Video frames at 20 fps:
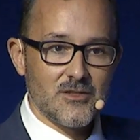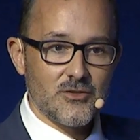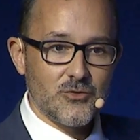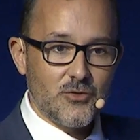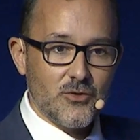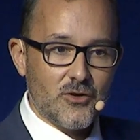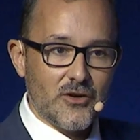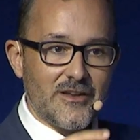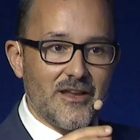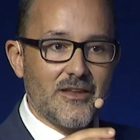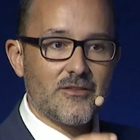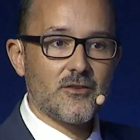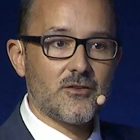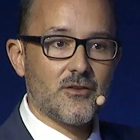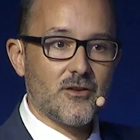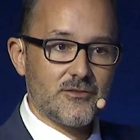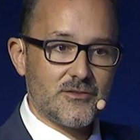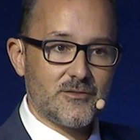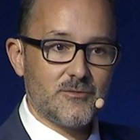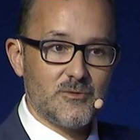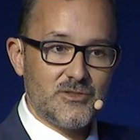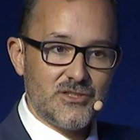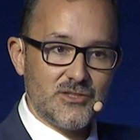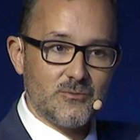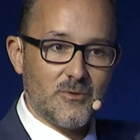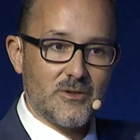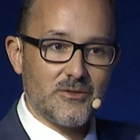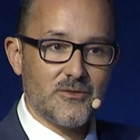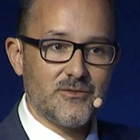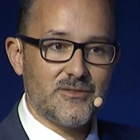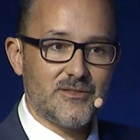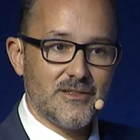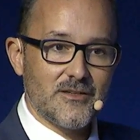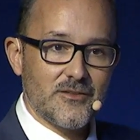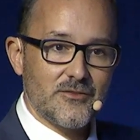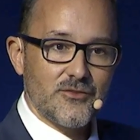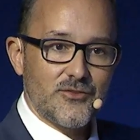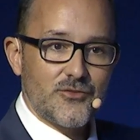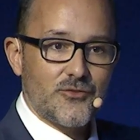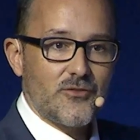to connect the dots, which is what you see on
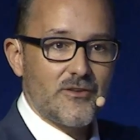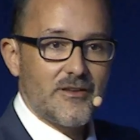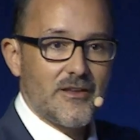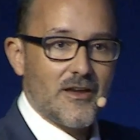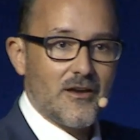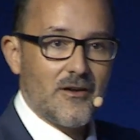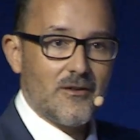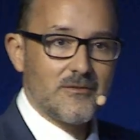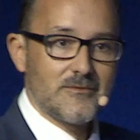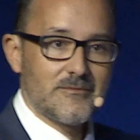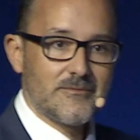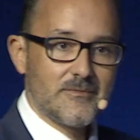the screen now.